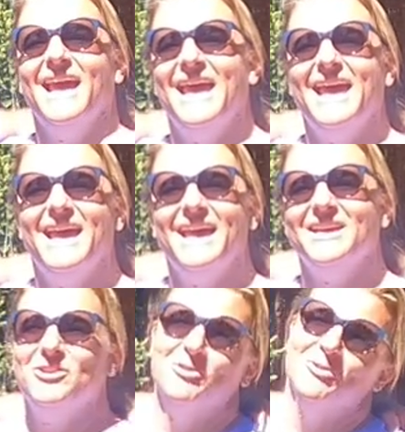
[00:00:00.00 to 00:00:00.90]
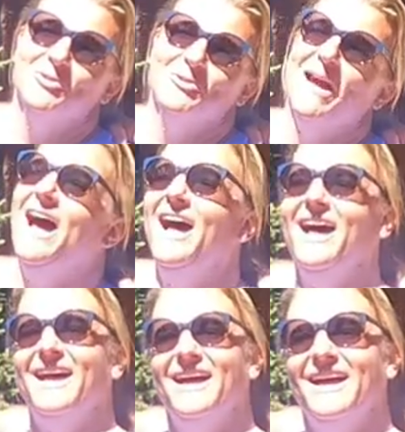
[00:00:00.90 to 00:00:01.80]

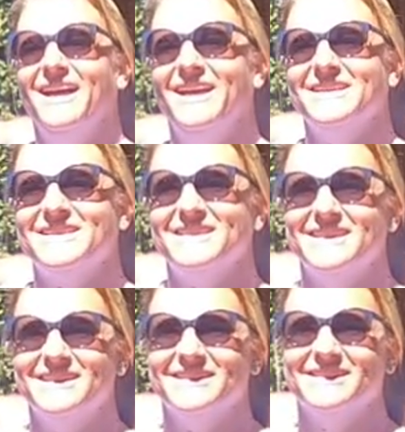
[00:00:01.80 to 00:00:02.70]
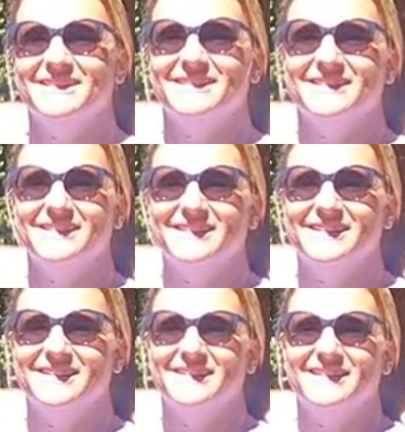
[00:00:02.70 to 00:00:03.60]

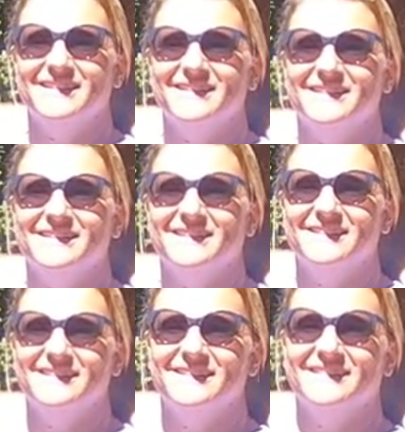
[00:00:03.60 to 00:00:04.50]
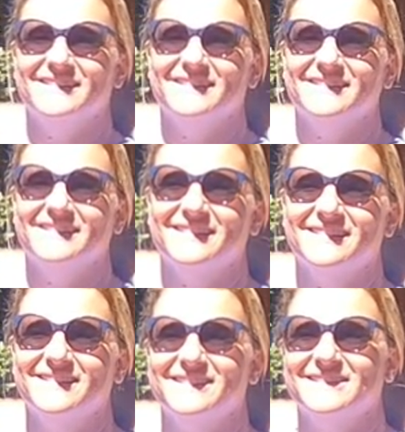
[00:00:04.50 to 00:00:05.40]

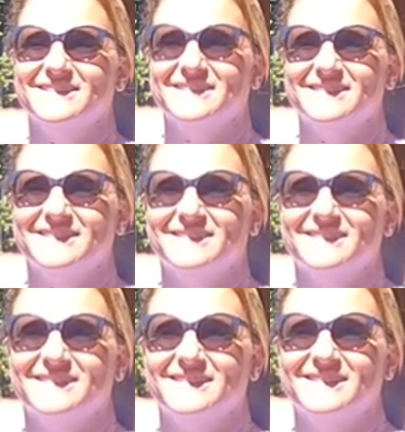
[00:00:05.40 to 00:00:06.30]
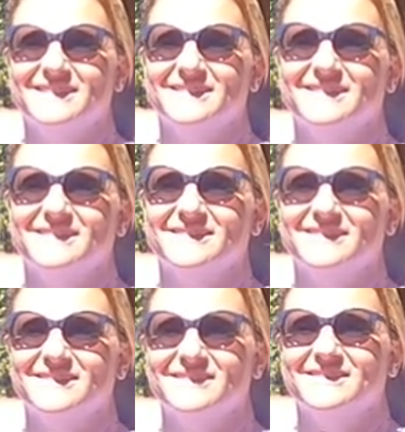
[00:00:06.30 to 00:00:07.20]

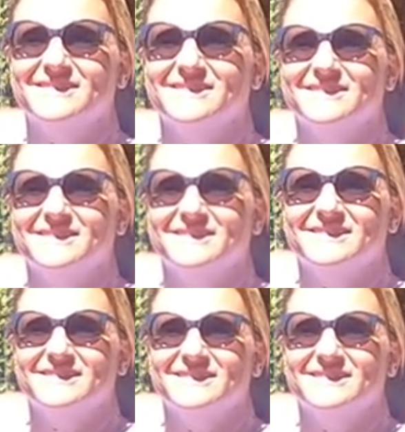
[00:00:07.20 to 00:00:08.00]
The person shown says nothing.